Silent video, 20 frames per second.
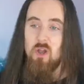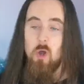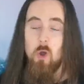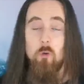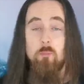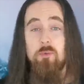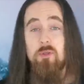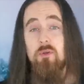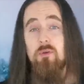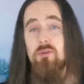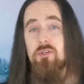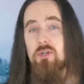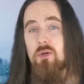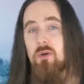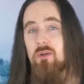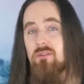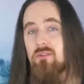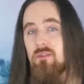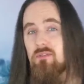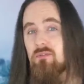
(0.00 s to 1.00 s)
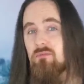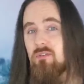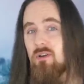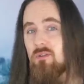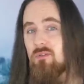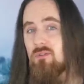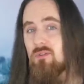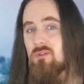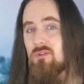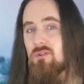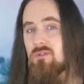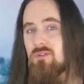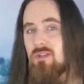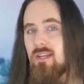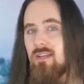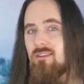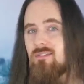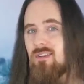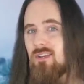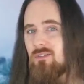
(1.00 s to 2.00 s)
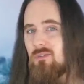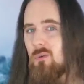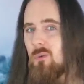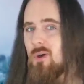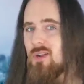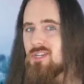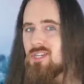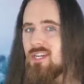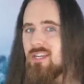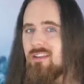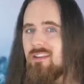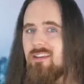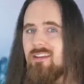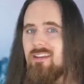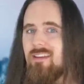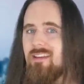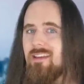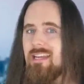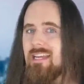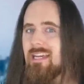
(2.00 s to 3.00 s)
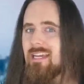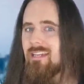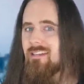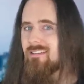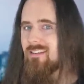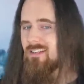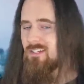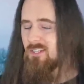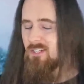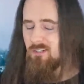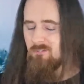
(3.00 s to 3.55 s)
hope you enjoyed this. Found this interesting. Thanks for watching and take